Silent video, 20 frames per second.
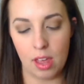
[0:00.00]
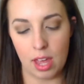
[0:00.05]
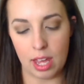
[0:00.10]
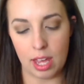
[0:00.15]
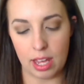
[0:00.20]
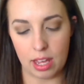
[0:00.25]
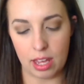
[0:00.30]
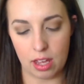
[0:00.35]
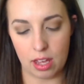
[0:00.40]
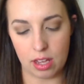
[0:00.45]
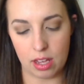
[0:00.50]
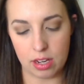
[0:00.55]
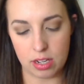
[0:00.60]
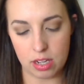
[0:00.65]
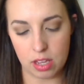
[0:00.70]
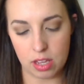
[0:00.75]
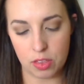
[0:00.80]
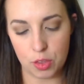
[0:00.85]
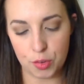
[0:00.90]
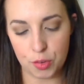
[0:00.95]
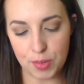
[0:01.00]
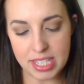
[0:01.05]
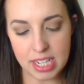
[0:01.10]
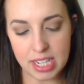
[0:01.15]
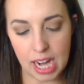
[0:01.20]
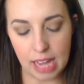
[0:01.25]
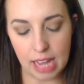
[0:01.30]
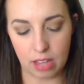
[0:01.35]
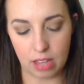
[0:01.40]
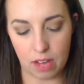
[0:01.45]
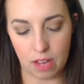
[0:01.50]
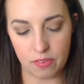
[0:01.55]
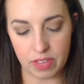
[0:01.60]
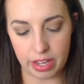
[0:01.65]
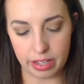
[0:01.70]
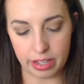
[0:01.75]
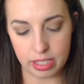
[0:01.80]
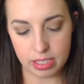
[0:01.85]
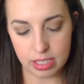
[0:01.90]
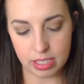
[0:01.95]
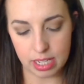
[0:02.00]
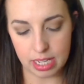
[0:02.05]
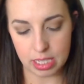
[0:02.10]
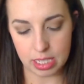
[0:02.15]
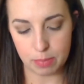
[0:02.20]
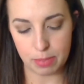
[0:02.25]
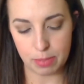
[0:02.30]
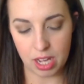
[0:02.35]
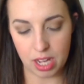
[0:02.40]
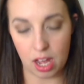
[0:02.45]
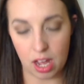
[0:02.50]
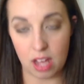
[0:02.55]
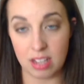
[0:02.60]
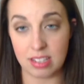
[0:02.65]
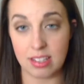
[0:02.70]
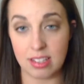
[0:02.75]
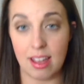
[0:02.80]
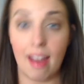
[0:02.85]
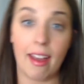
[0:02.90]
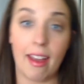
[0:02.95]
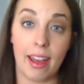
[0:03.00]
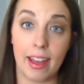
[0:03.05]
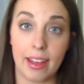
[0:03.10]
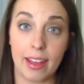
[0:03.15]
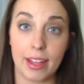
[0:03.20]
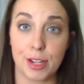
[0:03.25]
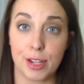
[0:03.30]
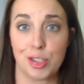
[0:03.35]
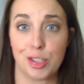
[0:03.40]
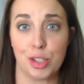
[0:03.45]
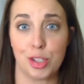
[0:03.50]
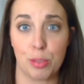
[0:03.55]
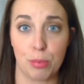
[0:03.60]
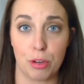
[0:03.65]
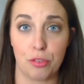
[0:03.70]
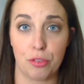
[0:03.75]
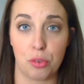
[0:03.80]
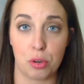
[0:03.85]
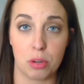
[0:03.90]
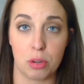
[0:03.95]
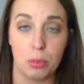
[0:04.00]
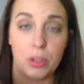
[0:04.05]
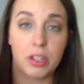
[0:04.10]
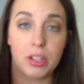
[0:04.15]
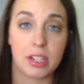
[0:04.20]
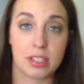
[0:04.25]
and the reason I love this is because A, it's super affordable.